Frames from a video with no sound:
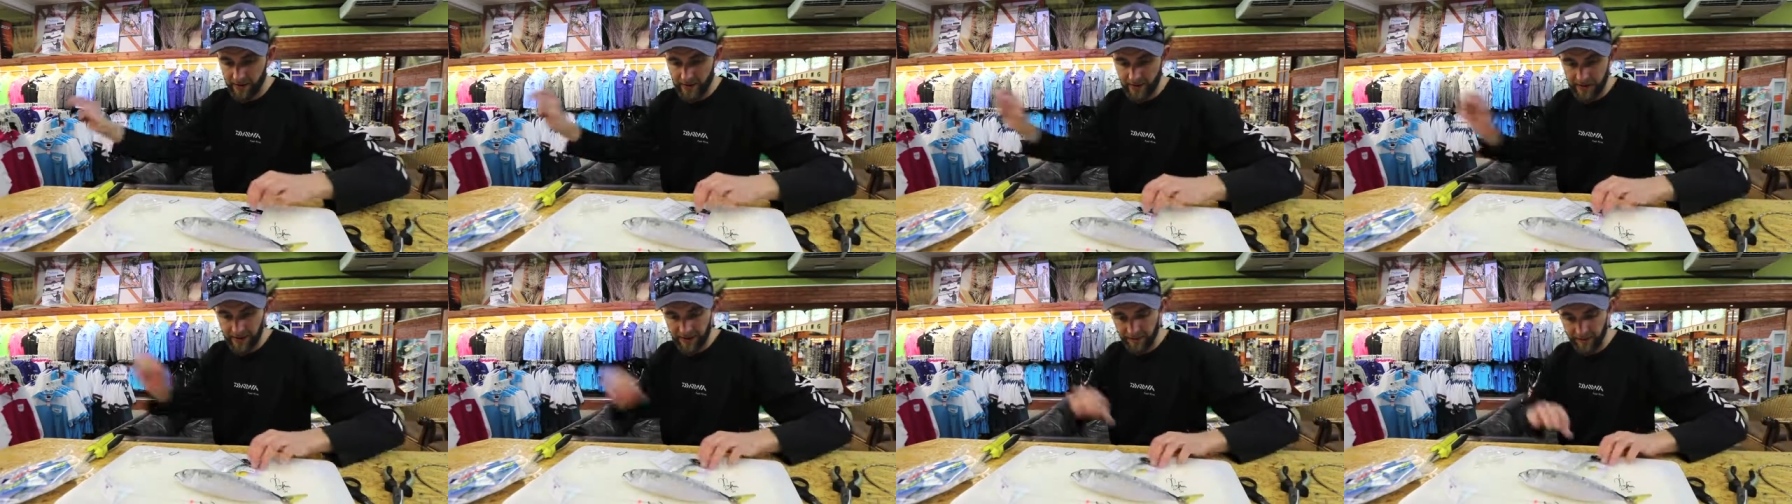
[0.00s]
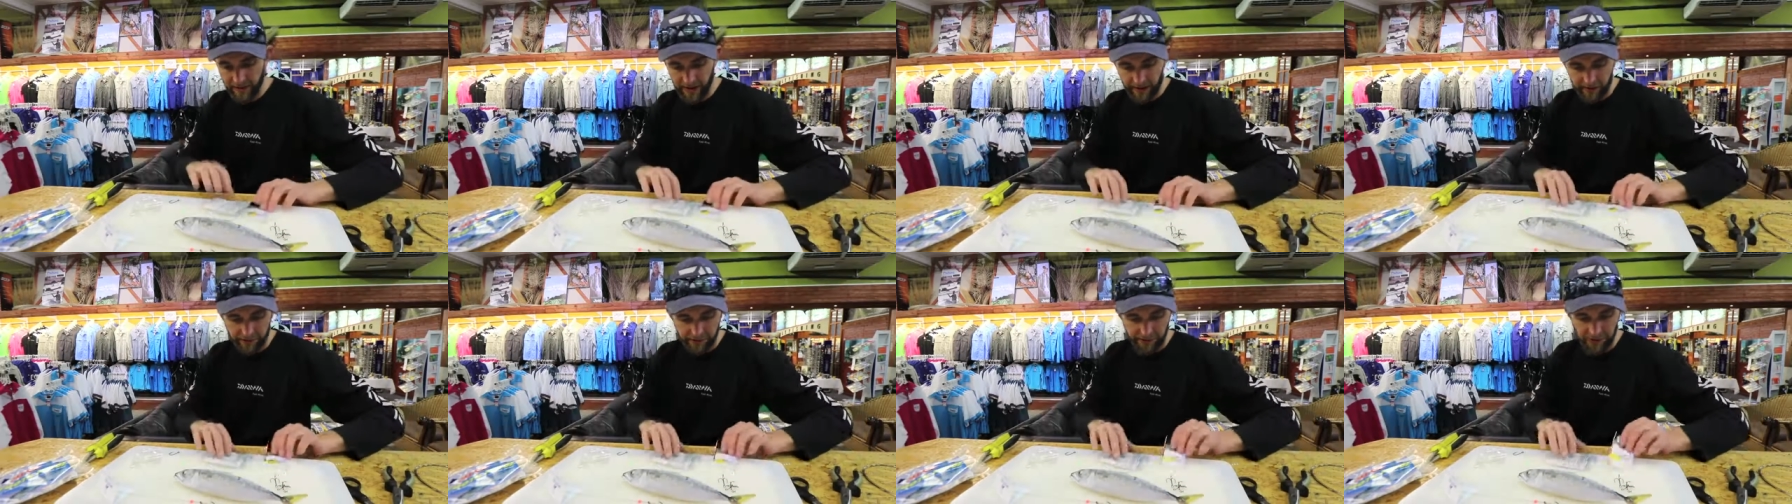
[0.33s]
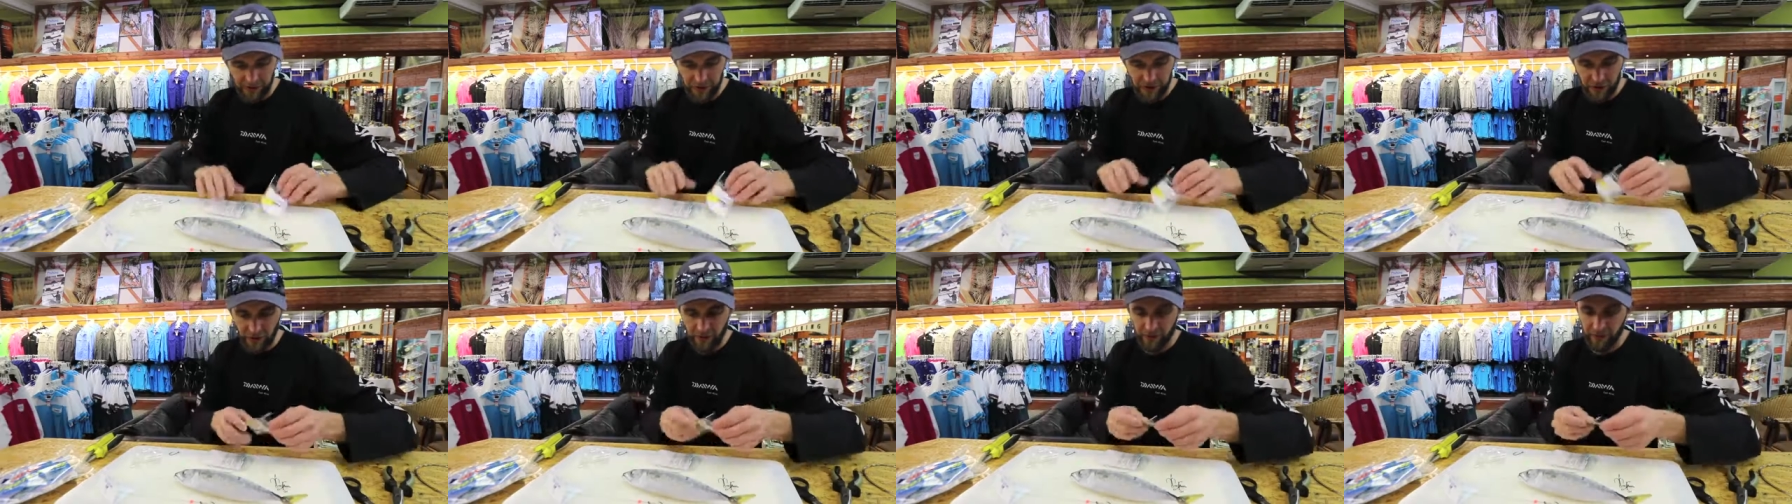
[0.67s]
then I'm going to
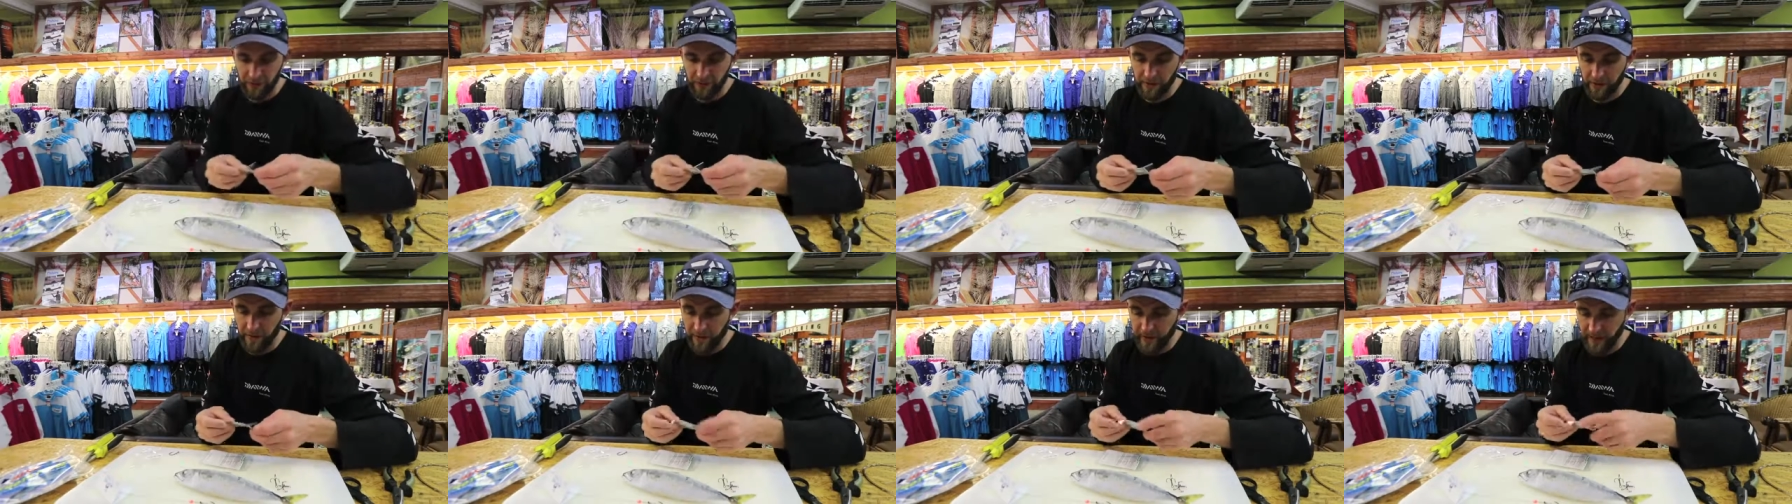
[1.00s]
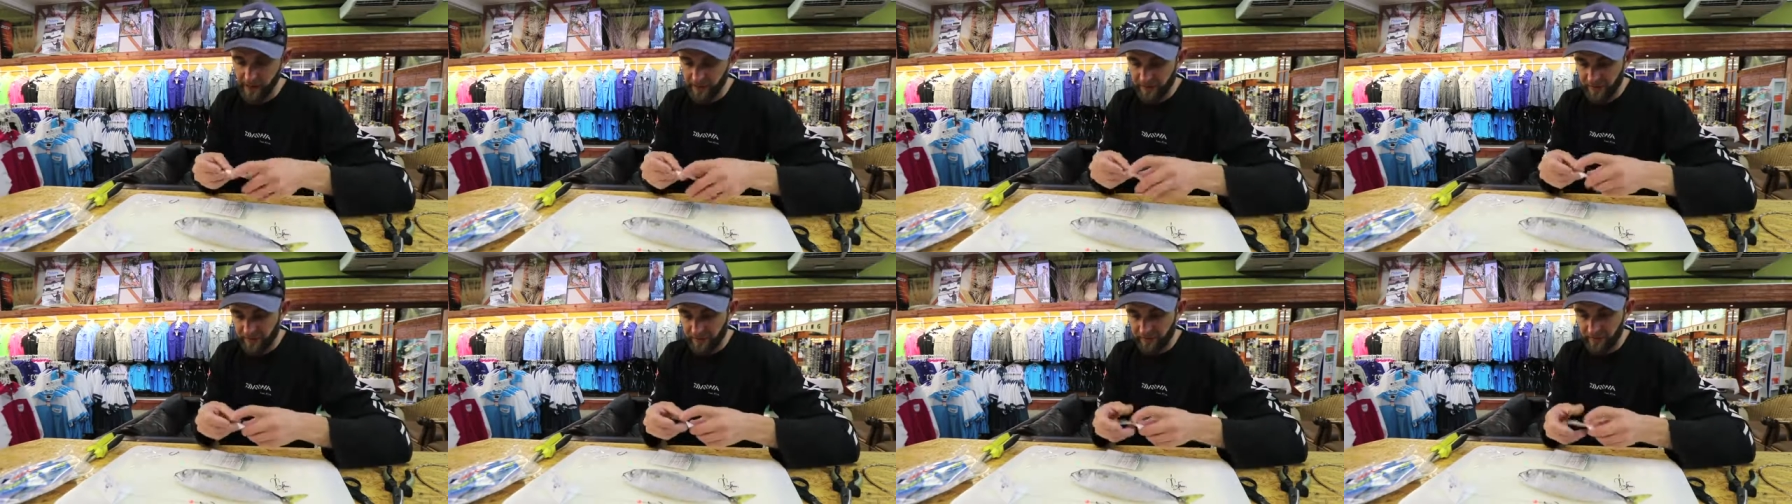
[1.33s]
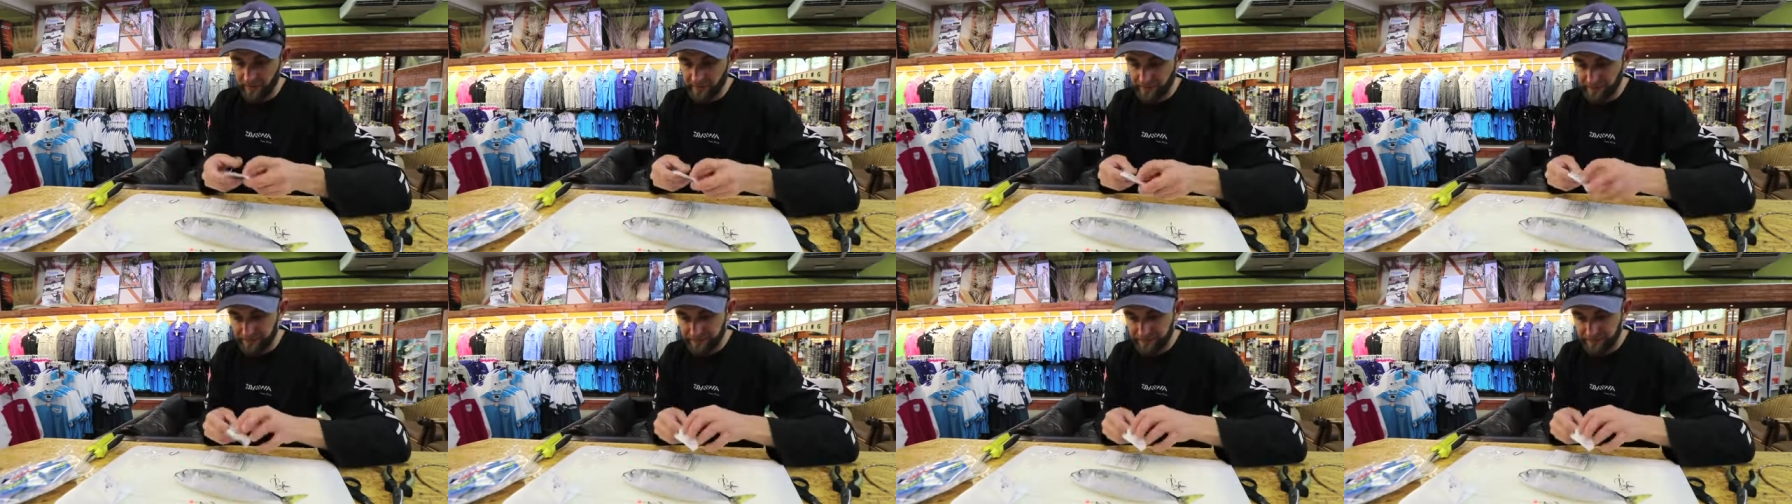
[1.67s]
finish it off with a power saw.